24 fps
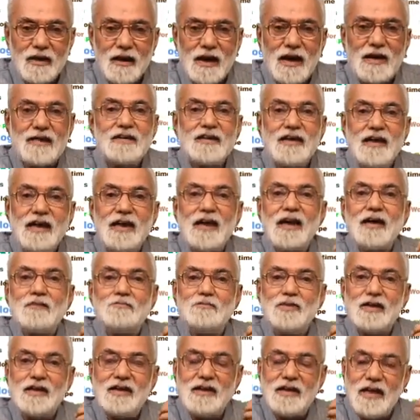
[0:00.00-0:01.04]
and they
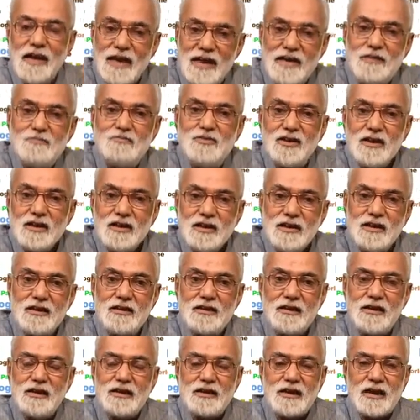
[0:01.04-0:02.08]
have been named
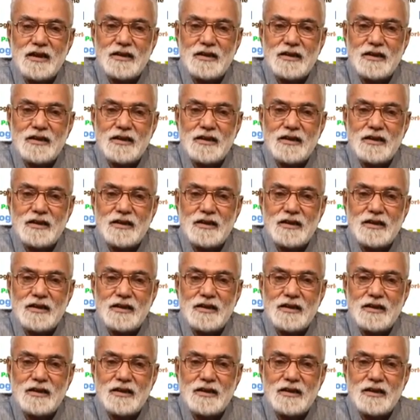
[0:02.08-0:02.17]
in Greek